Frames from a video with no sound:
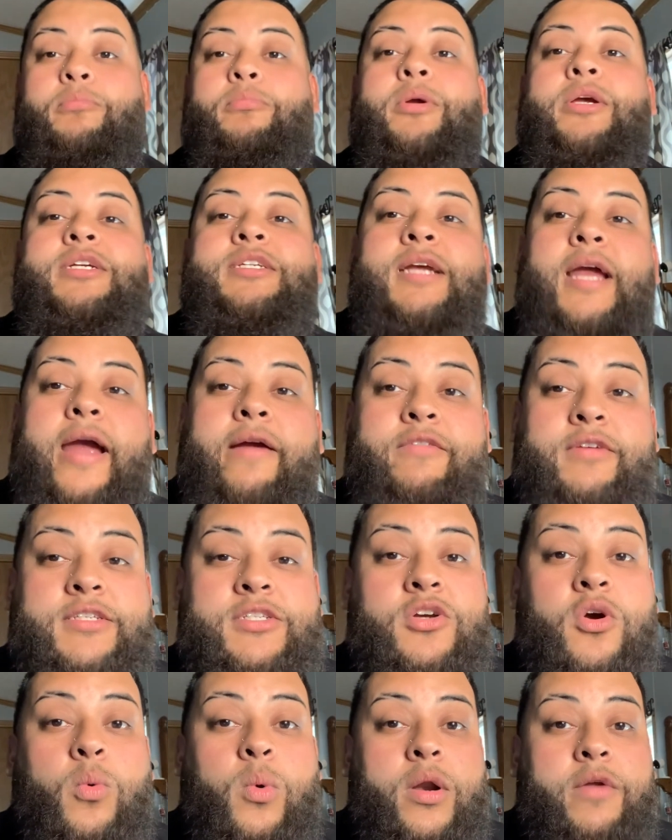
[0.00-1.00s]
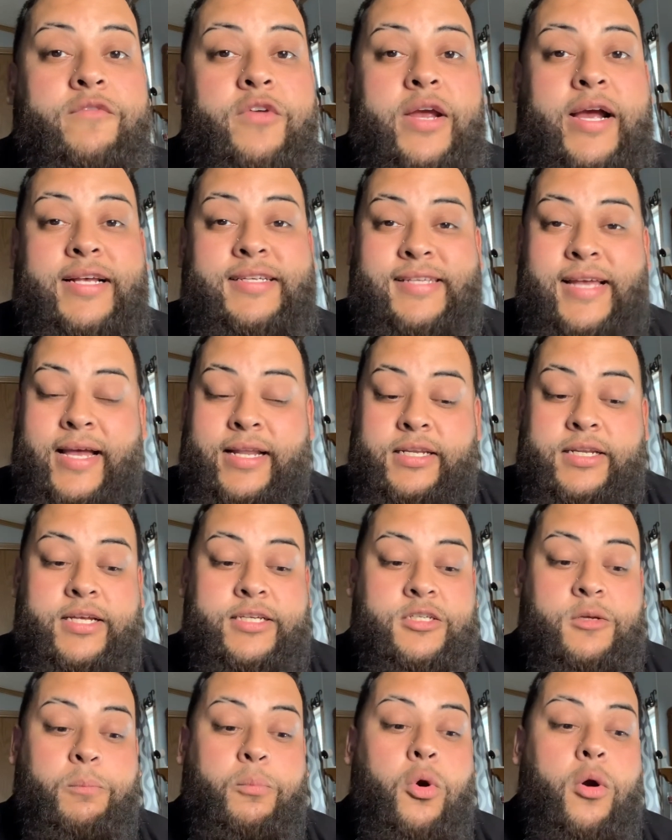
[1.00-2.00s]
appreciate every single one of you guys that
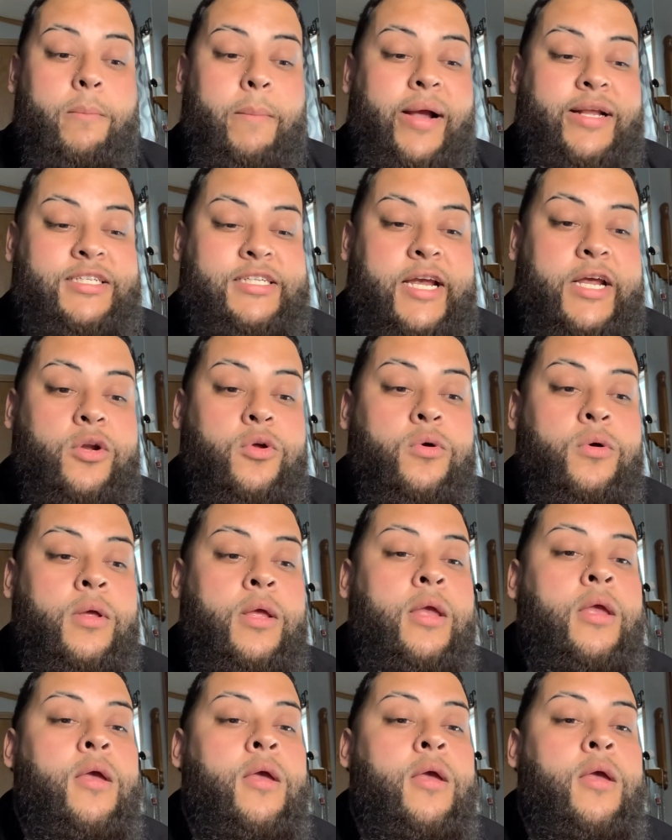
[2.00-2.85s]
does support my channel,